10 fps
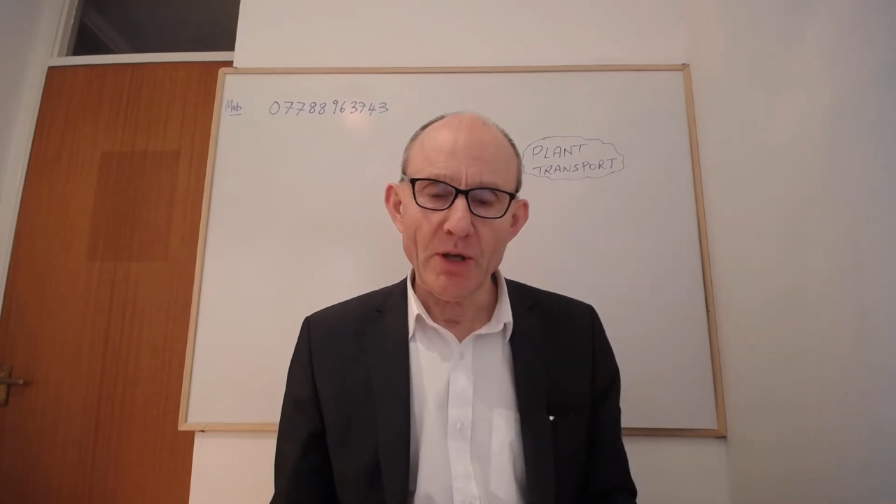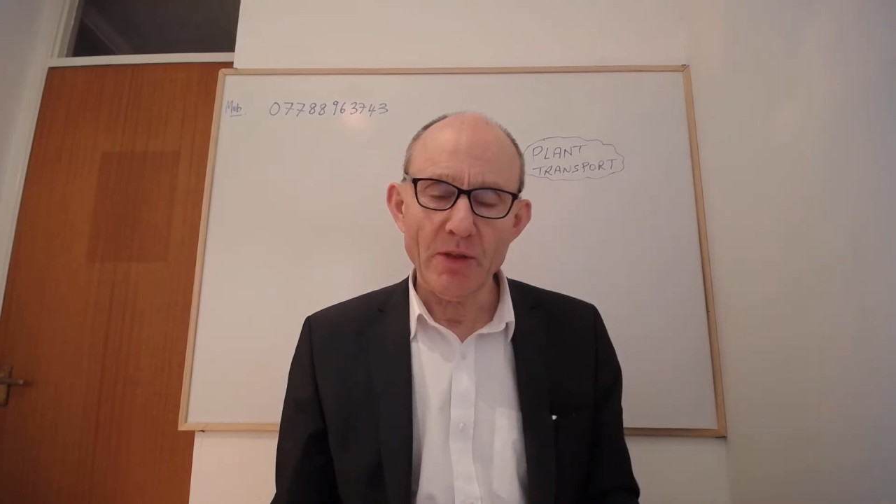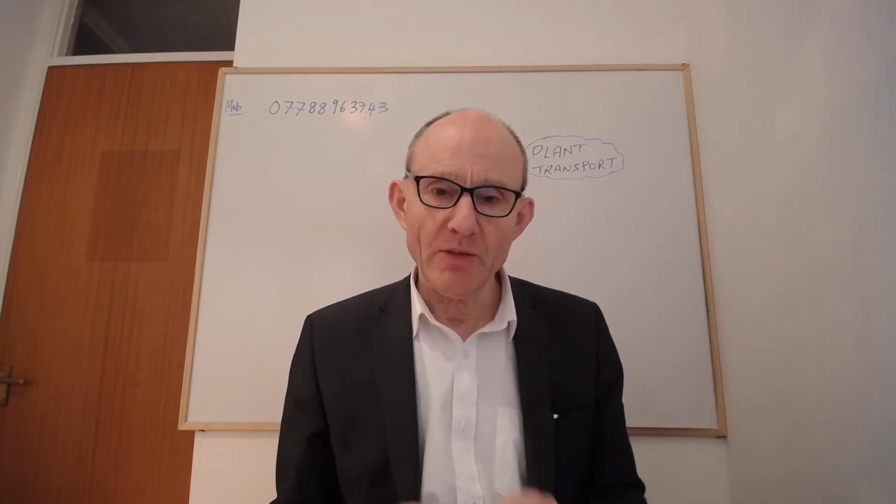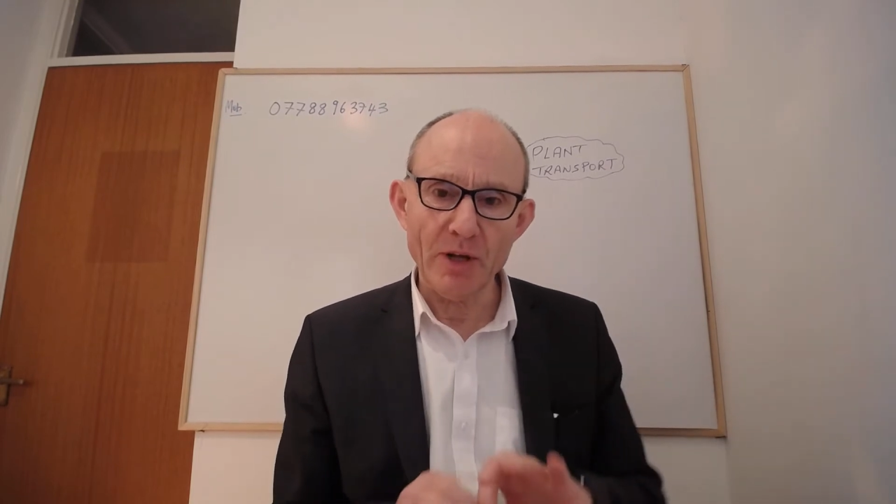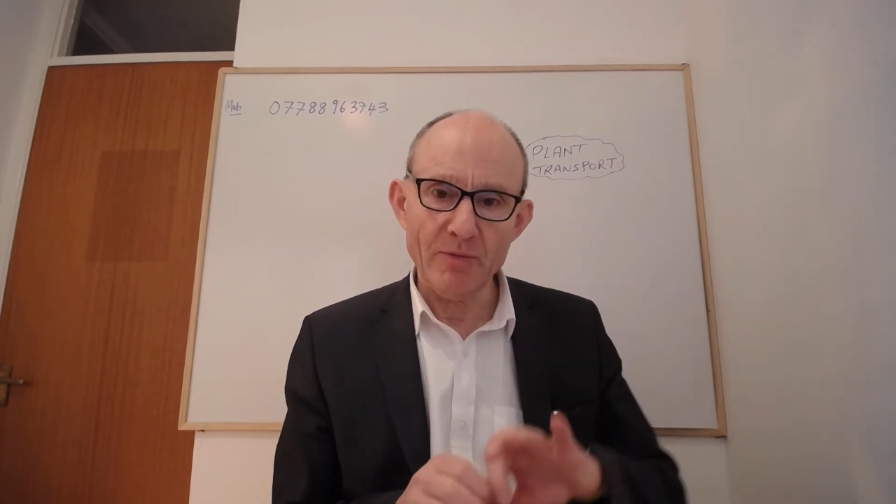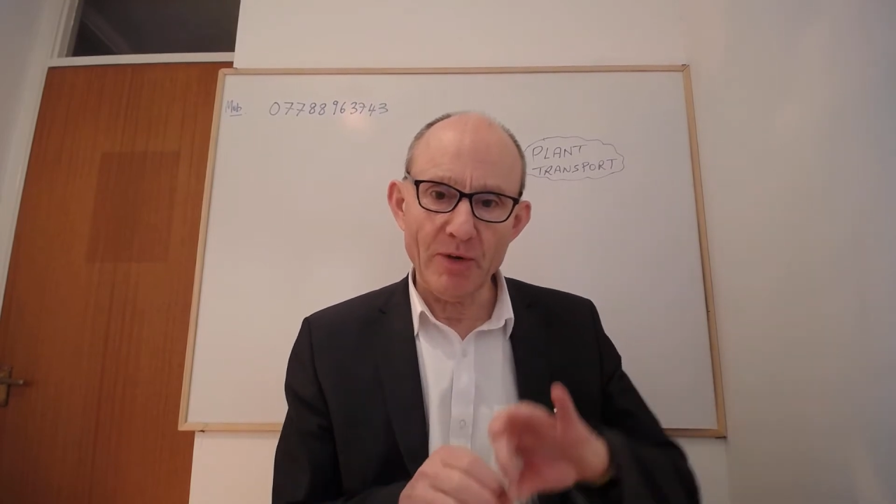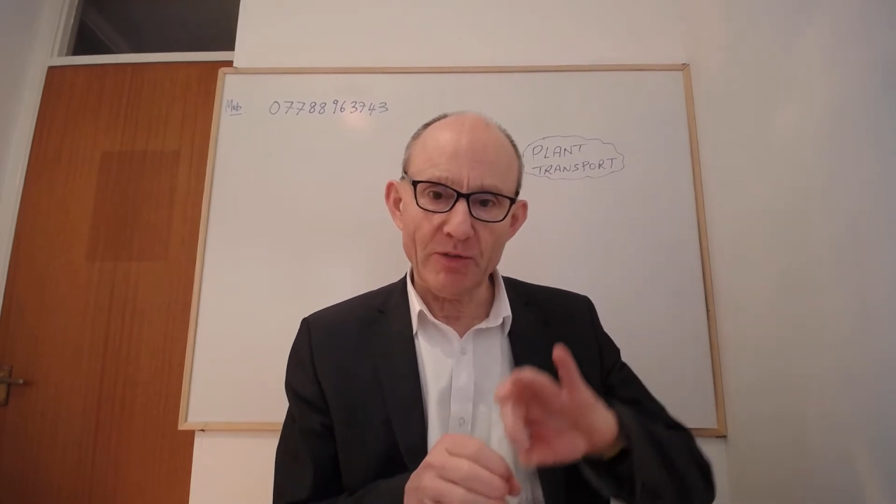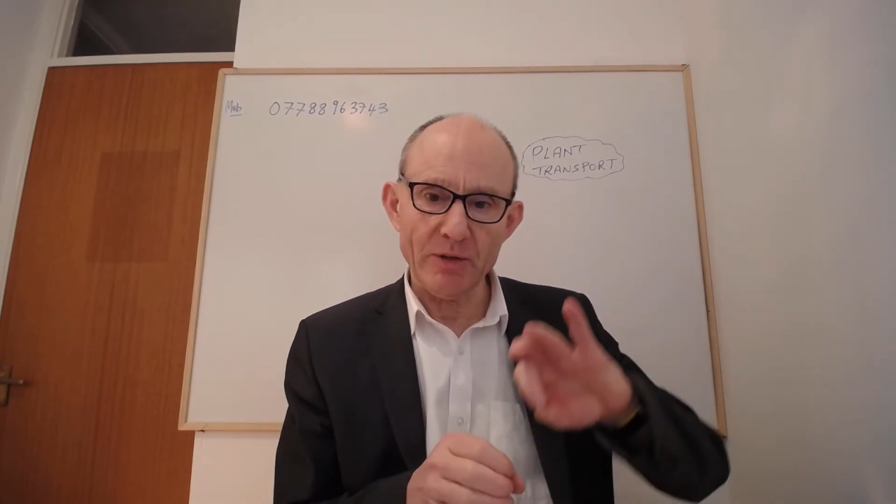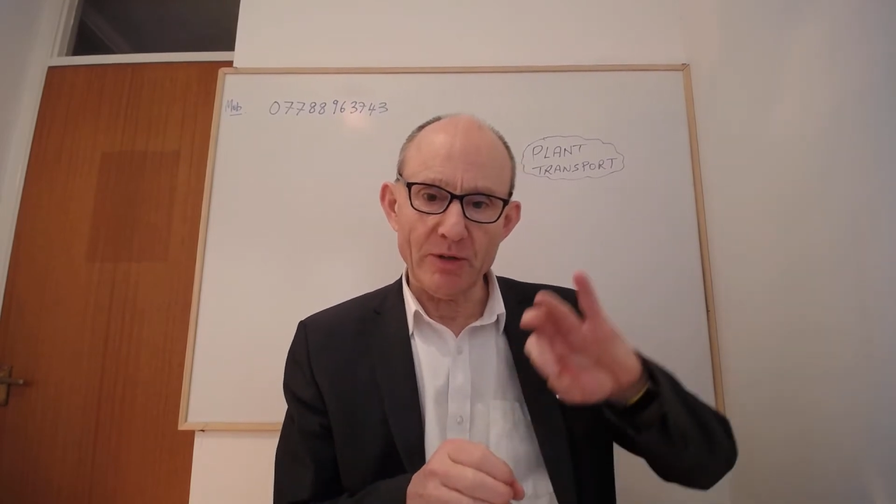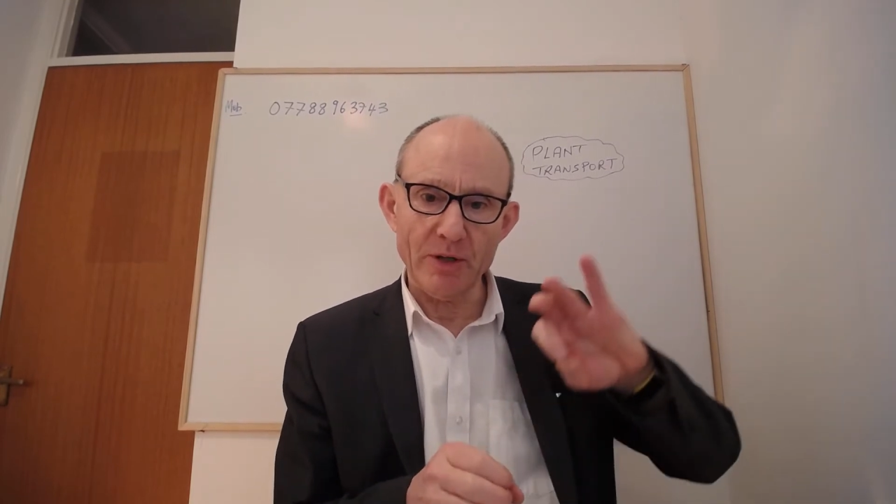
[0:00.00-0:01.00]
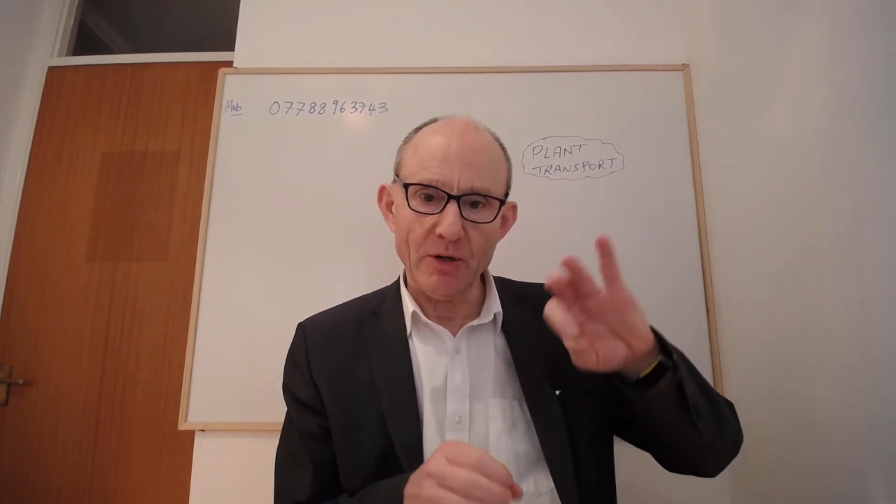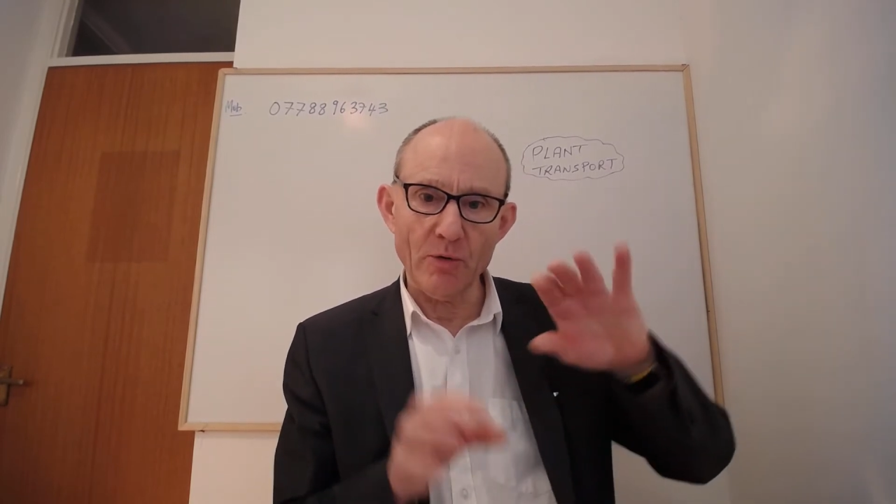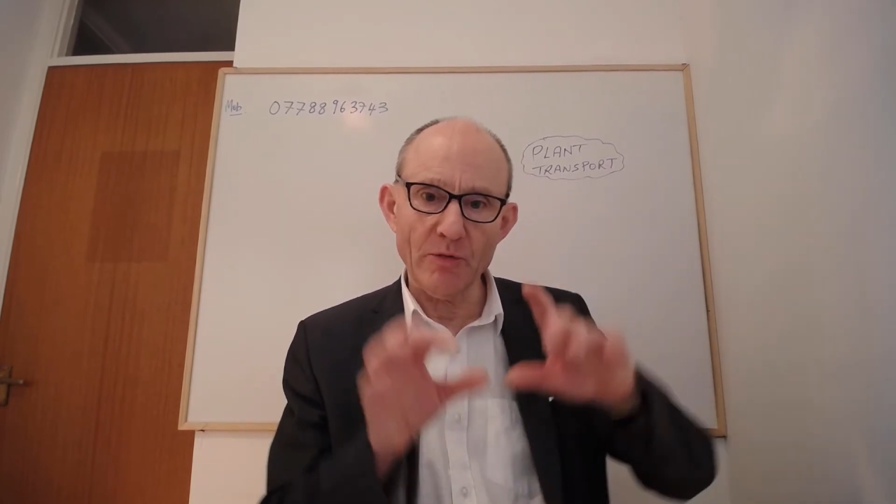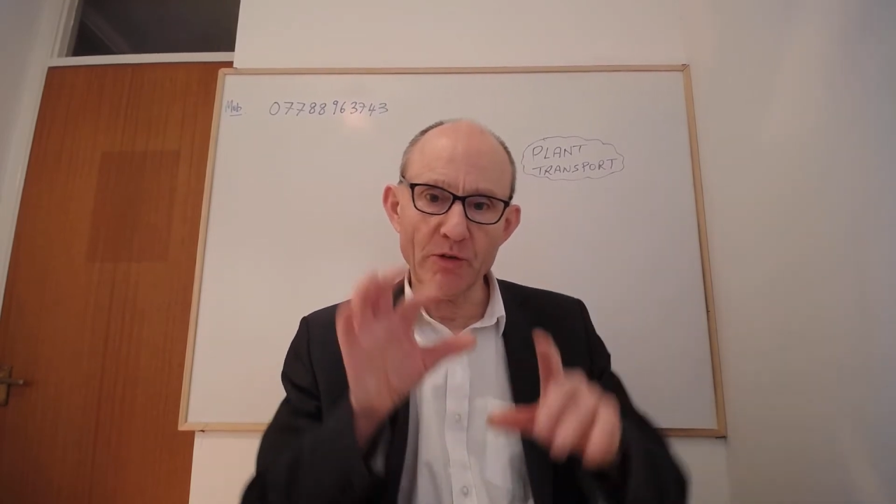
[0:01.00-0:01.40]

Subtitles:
The Xylem vessel can grow and the